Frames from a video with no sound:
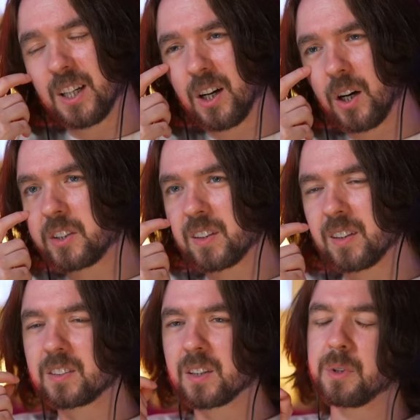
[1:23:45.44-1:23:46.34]
Oh, do you
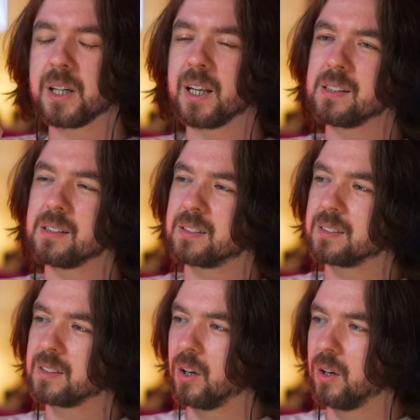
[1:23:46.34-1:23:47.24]
think someone
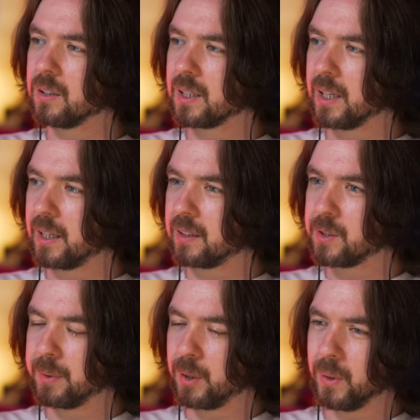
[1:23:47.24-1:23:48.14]
has called, like,
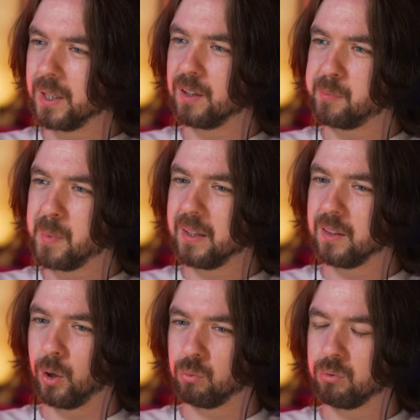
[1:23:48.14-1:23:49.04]
some of the weed they've
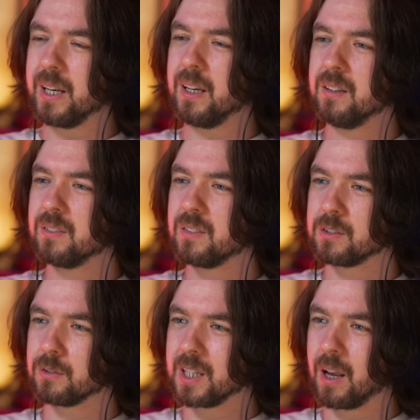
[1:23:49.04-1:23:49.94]
made the gritty?
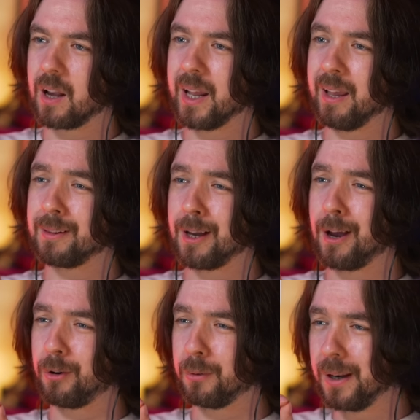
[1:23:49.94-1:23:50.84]
So it's like, I gotta hit that